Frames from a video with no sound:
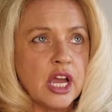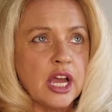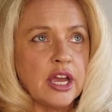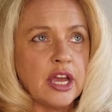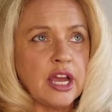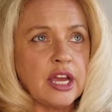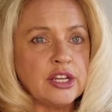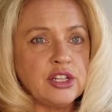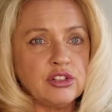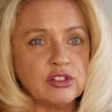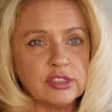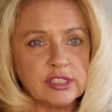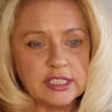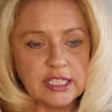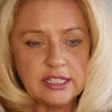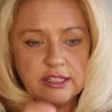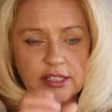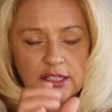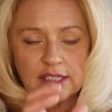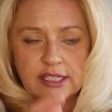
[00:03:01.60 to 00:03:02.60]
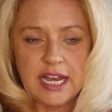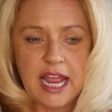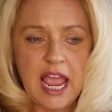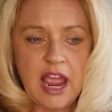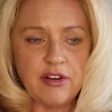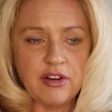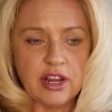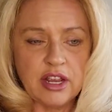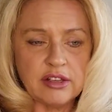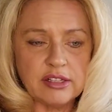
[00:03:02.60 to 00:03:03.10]
and you'll see there's an
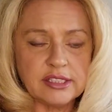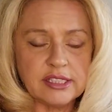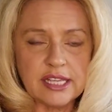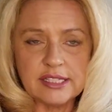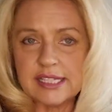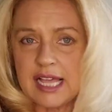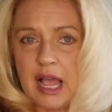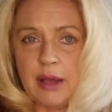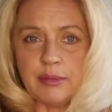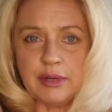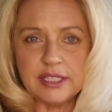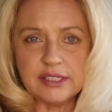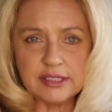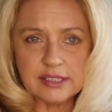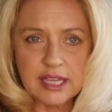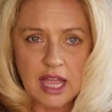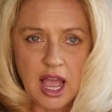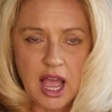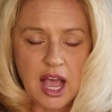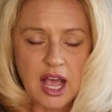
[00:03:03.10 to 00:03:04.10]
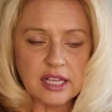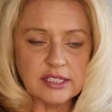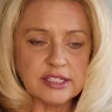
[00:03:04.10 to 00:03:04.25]
area that says how many stars,